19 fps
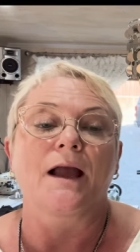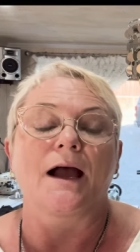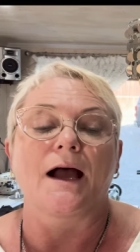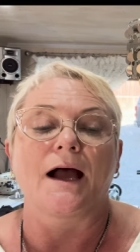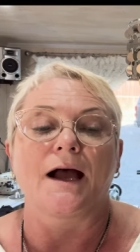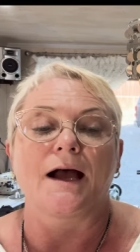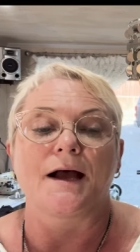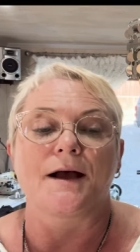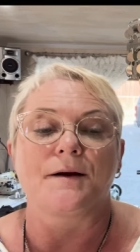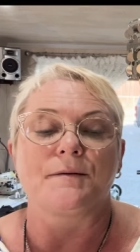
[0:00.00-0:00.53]

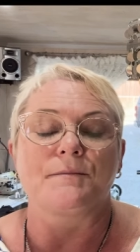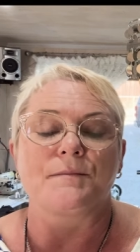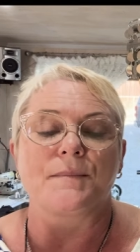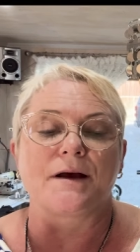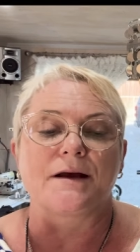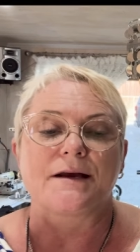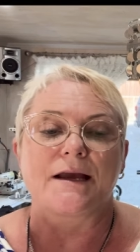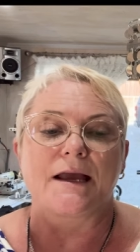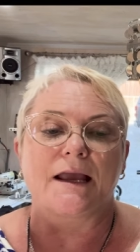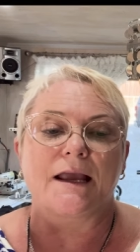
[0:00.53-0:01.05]

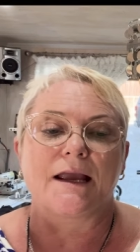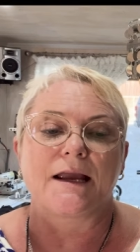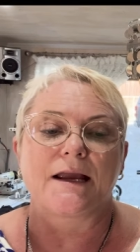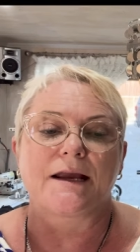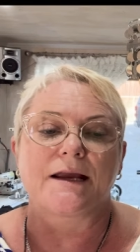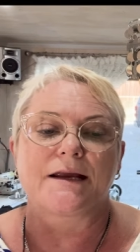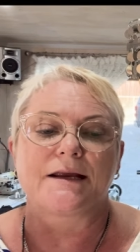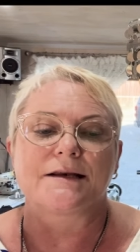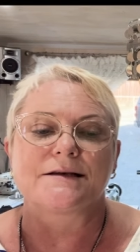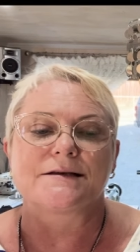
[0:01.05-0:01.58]

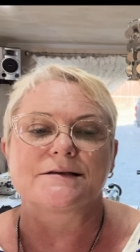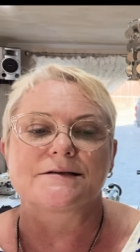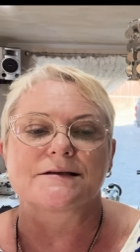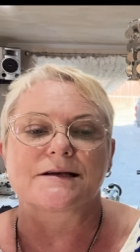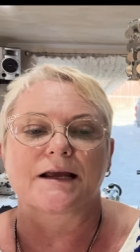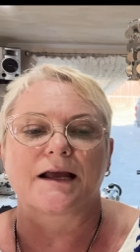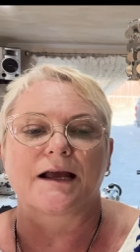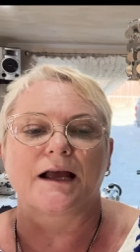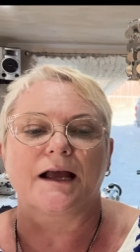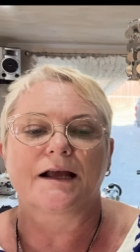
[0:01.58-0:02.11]
And
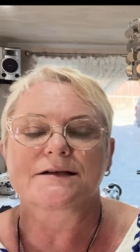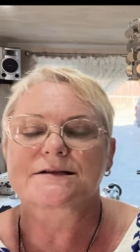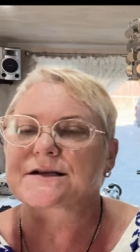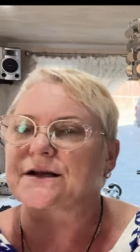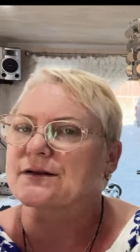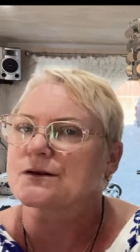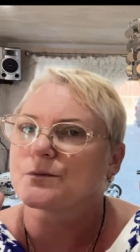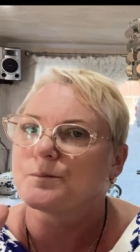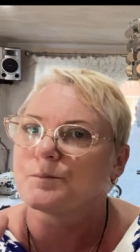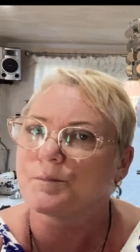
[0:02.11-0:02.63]
it's
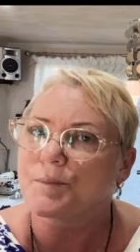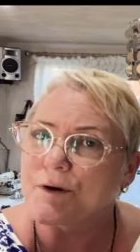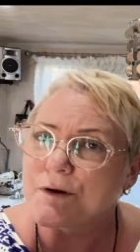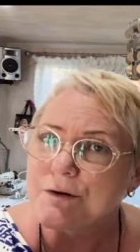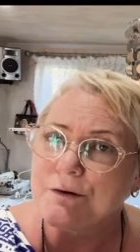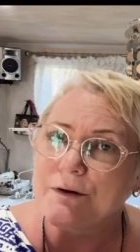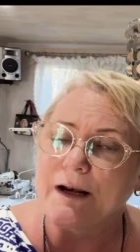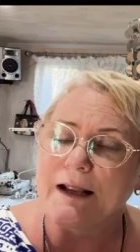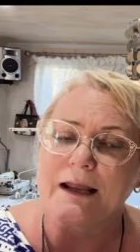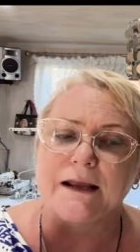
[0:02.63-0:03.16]
got the
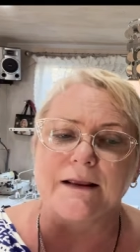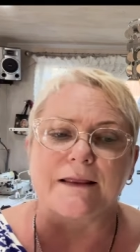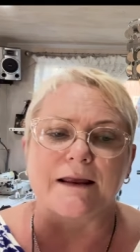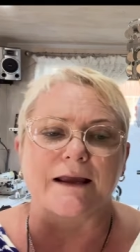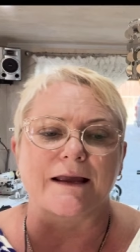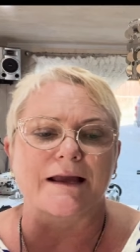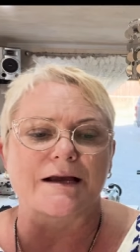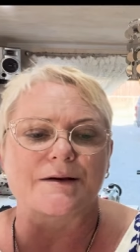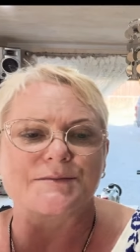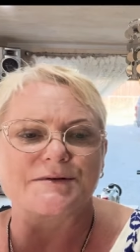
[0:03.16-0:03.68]
boot leg
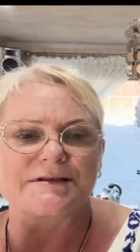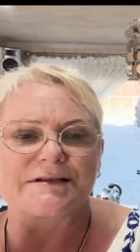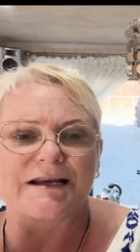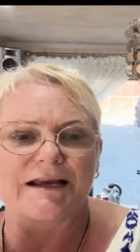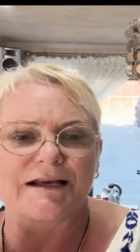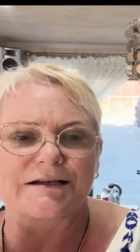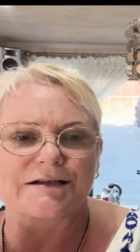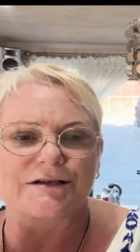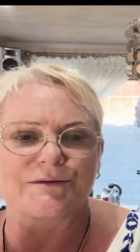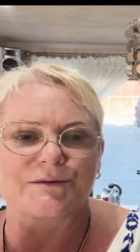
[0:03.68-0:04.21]
that comes
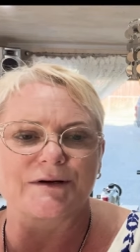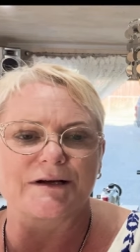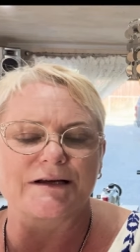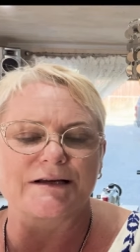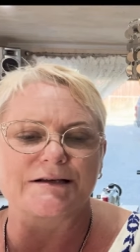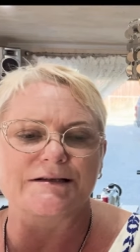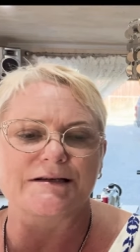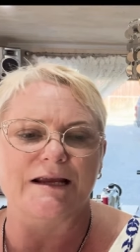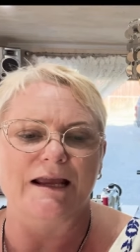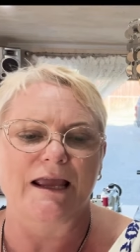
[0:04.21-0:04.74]
down to
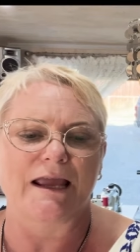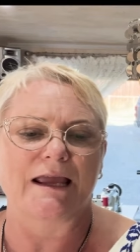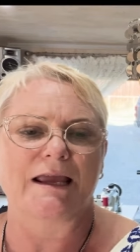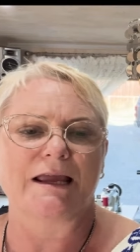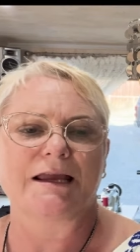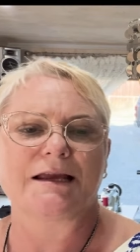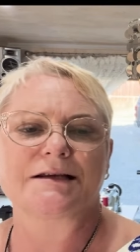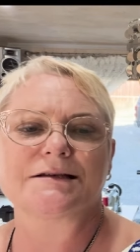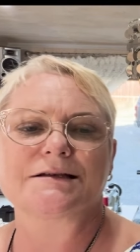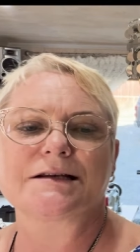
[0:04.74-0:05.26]
it,
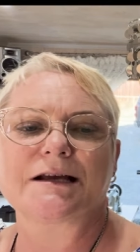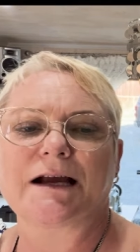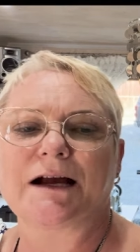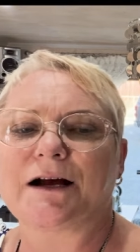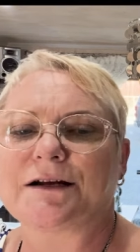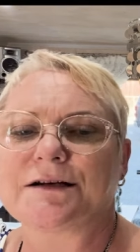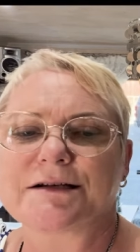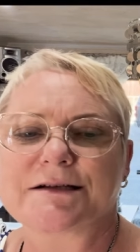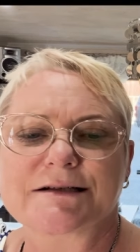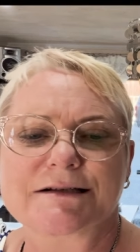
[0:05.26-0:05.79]
and
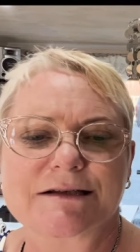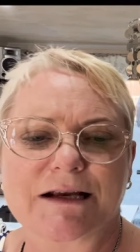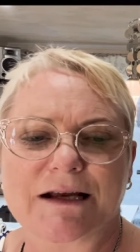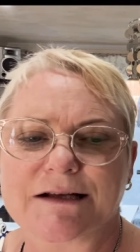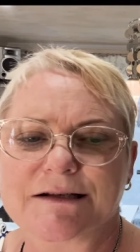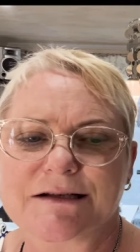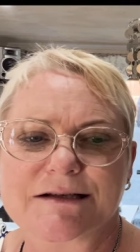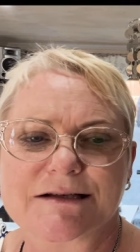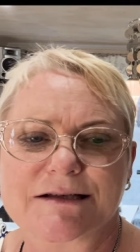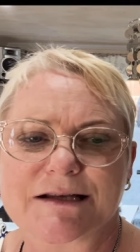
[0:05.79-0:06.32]
I just
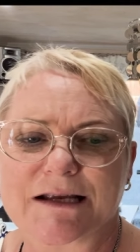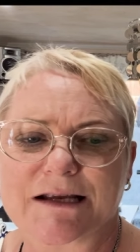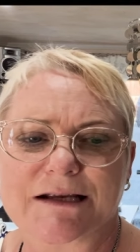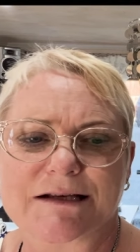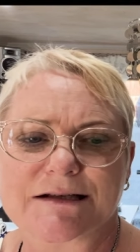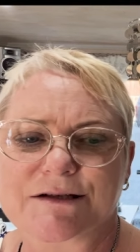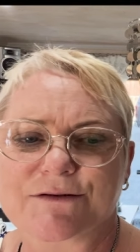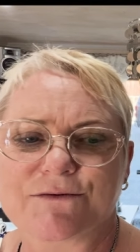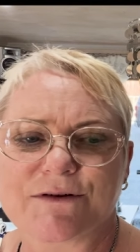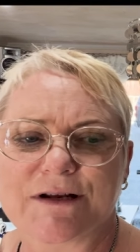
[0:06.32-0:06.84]
think
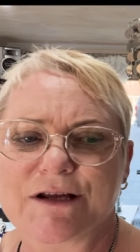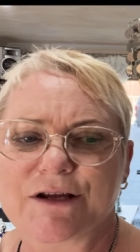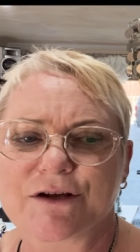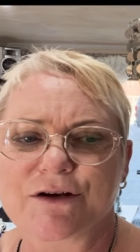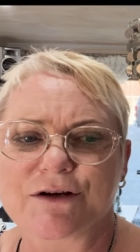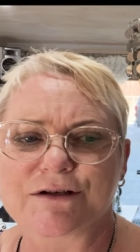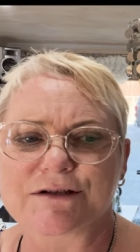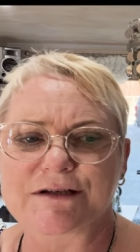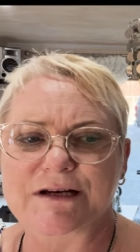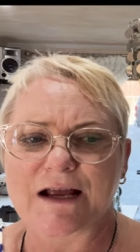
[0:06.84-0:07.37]
it's really
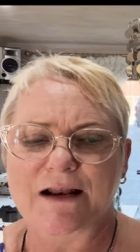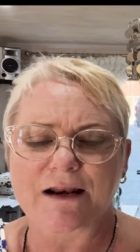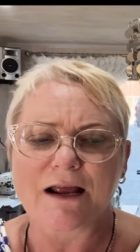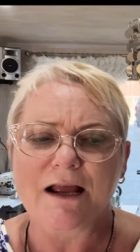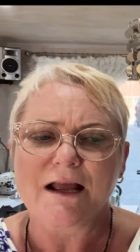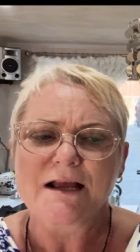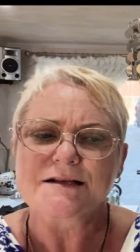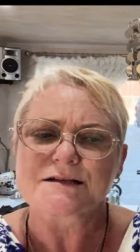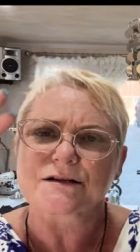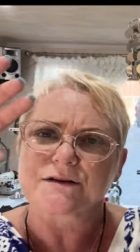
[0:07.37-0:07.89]
good. Down,
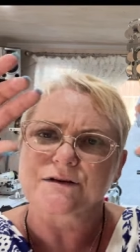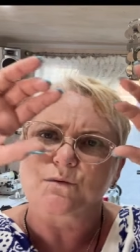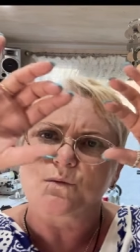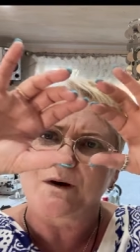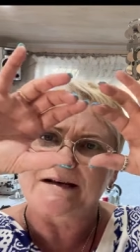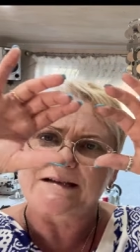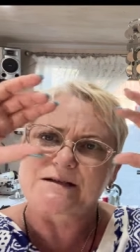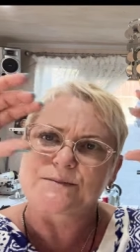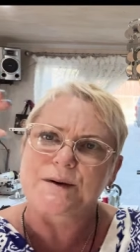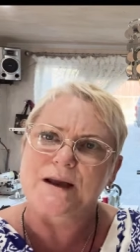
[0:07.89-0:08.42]
it's got the
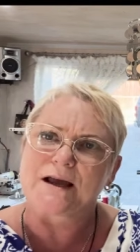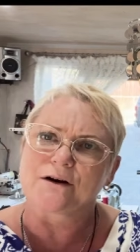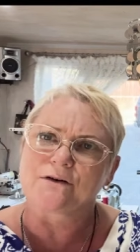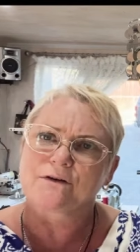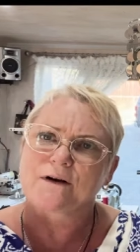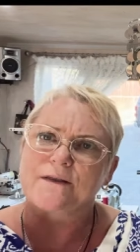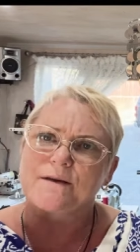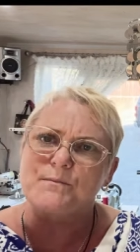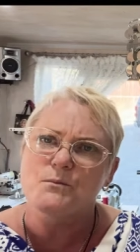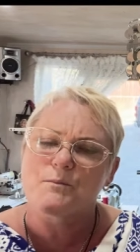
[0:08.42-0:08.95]
waistband
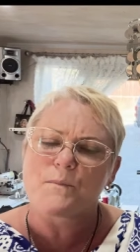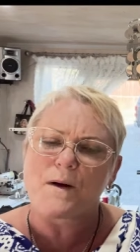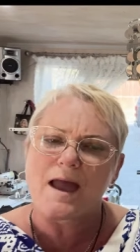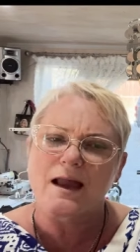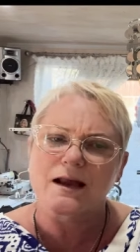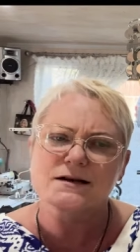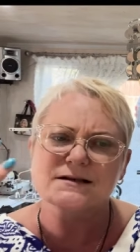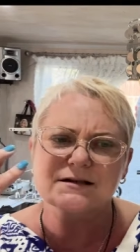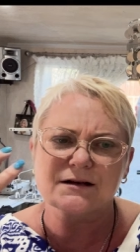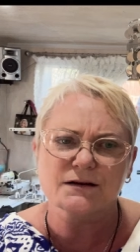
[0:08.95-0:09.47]
around the
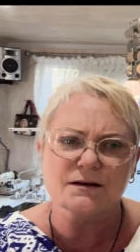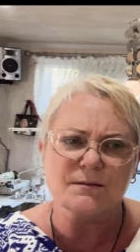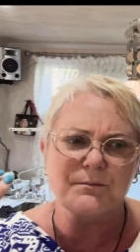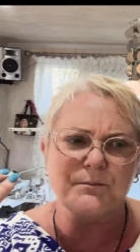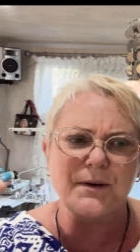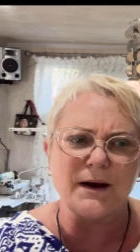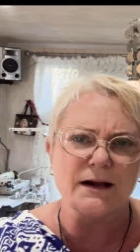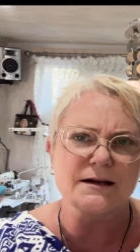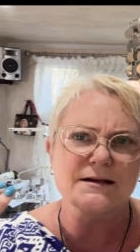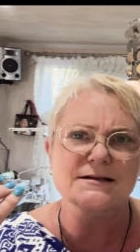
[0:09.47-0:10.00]
back, it's got the
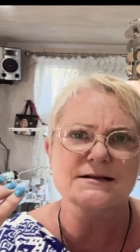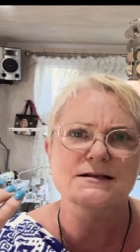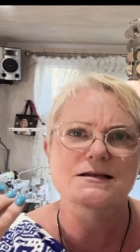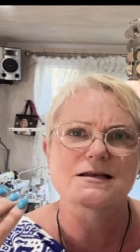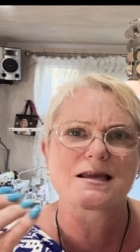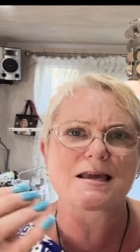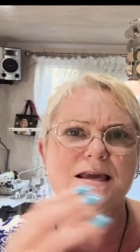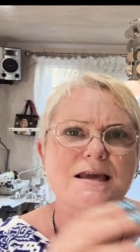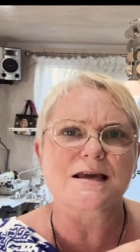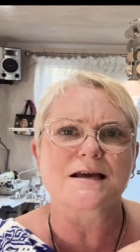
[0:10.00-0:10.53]
buttons
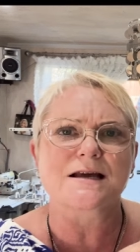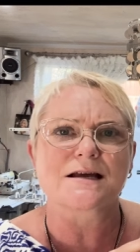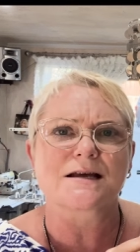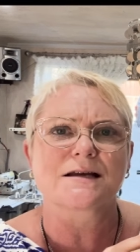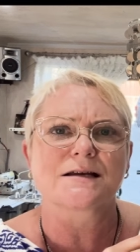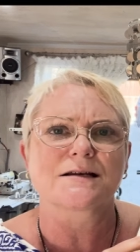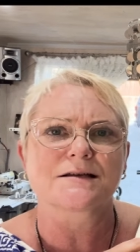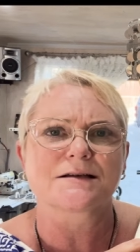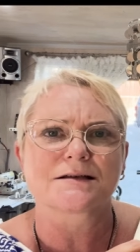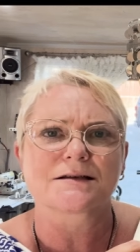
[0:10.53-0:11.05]
there.